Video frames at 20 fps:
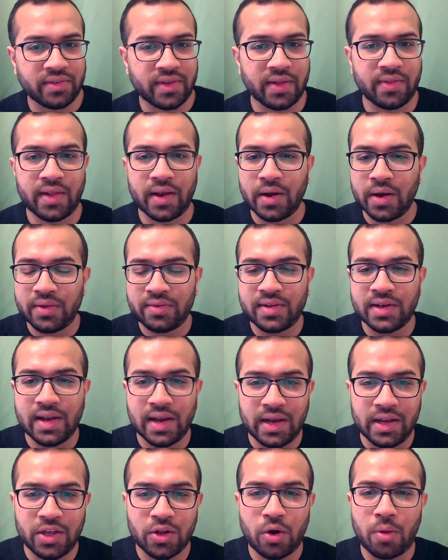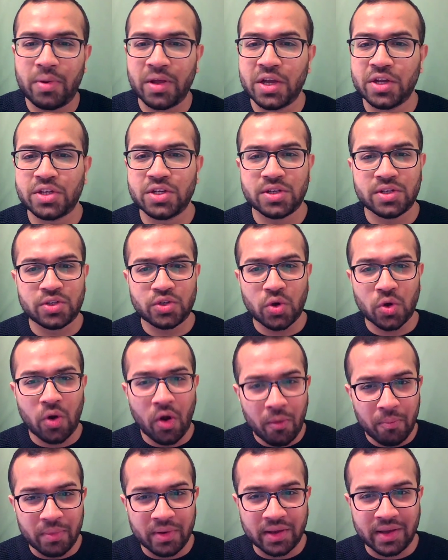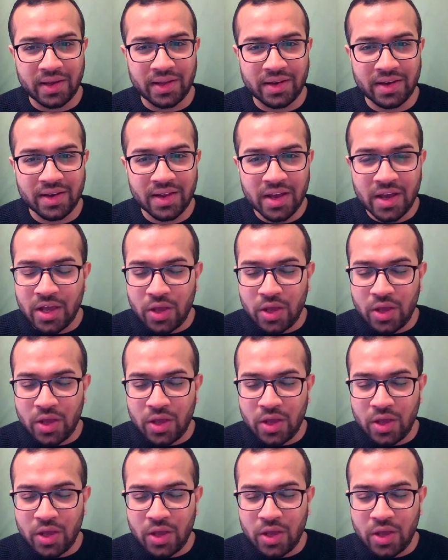and then suddenly your application is so complicated